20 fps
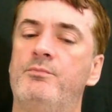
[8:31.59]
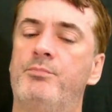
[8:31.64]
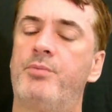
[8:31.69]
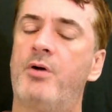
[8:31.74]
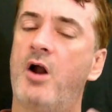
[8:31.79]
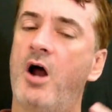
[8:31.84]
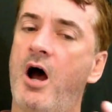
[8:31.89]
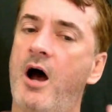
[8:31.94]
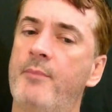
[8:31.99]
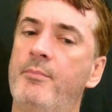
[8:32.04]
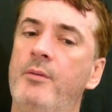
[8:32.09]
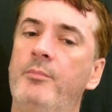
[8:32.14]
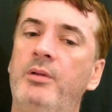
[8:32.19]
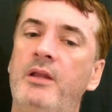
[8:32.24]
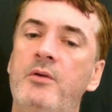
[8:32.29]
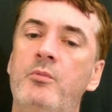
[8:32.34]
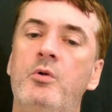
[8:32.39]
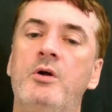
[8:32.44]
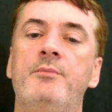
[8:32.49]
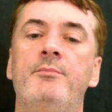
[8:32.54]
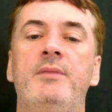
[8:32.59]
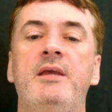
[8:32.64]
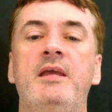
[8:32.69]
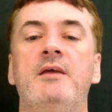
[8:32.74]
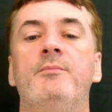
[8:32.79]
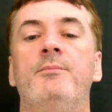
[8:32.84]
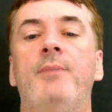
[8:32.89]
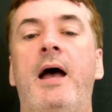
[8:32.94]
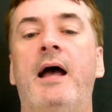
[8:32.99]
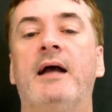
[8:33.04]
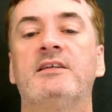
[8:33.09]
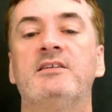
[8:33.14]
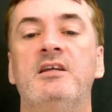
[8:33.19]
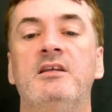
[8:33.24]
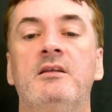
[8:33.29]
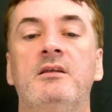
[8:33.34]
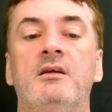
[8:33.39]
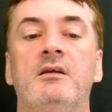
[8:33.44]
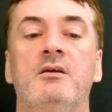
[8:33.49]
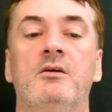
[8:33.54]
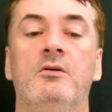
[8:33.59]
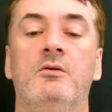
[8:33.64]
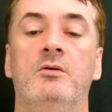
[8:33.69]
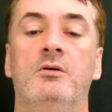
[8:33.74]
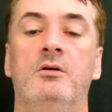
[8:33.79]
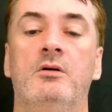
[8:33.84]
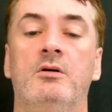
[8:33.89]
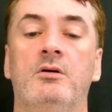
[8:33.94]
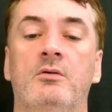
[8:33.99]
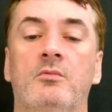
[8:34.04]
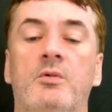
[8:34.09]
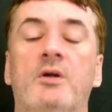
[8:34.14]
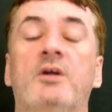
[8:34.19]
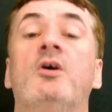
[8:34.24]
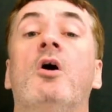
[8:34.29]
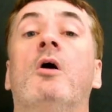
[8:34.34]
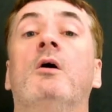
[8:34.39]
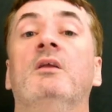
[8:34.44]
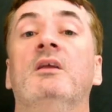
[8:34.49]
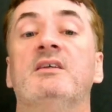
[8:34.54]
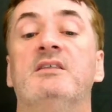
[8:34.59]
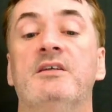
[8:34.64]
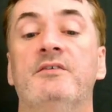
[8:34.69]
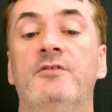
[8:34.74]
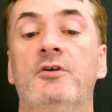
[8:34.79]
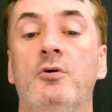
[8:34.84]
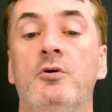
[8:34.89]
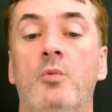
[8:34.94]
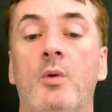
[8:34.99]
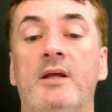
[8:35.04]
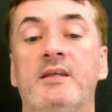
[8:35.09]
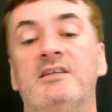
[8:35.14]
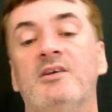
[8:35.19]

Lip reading: probably wouldn't be impacted regardless of who wins.